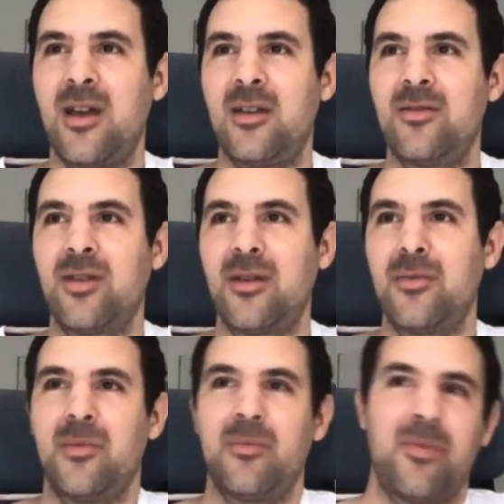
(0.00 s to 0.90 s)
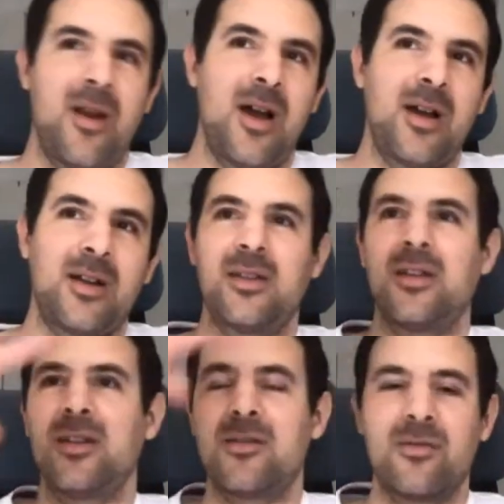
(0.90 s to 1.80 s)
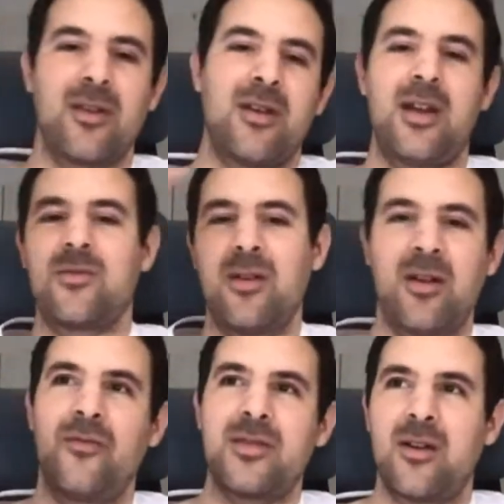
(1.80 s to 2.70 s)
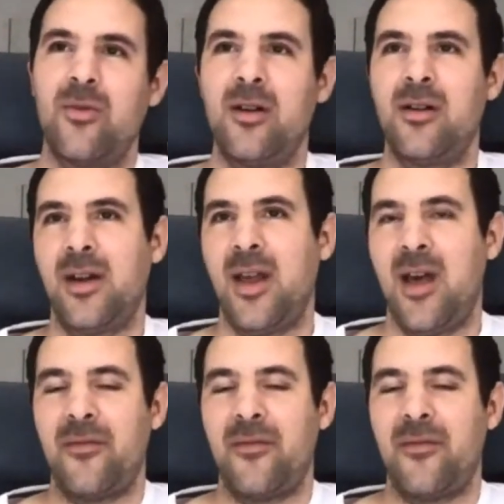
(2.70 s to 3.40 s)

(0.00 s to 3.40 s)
you can be plugged into the network of Starkware and have